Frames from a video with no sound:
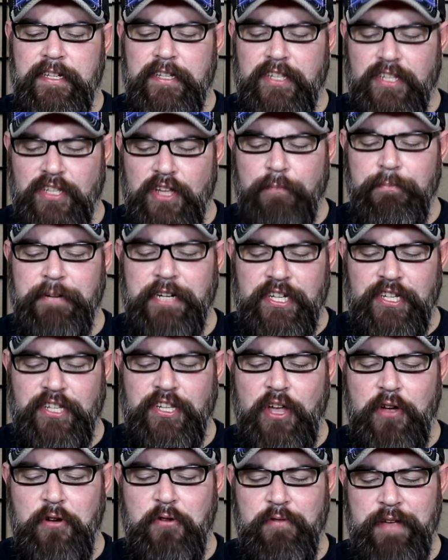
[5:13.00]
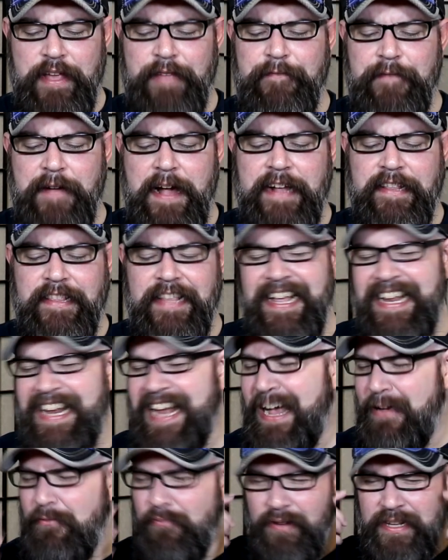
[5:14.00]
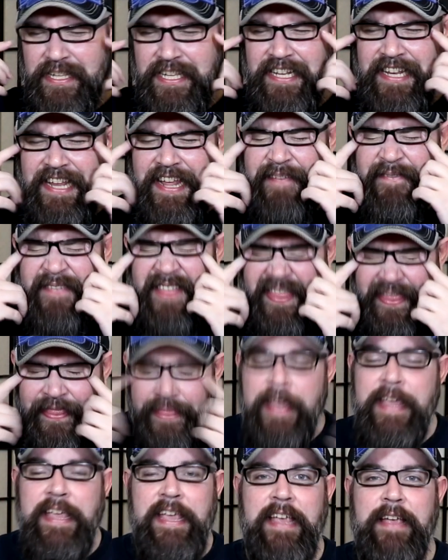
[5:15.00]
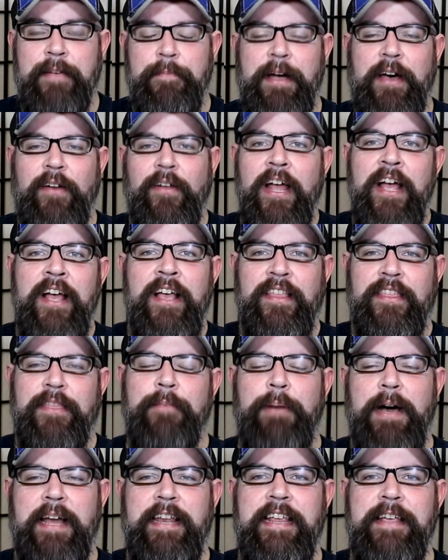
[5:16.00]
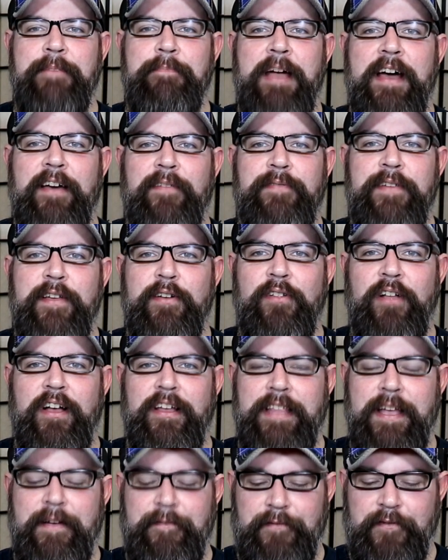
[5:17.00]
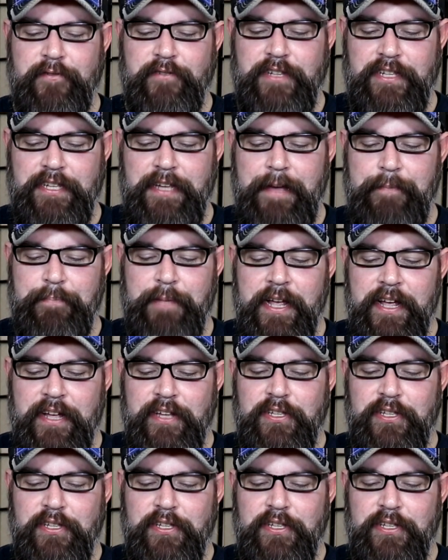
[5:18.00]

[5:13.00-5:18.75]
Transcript: So much so, in fact, that I wasn't even thinking about the body and mouthfeel on that first sip.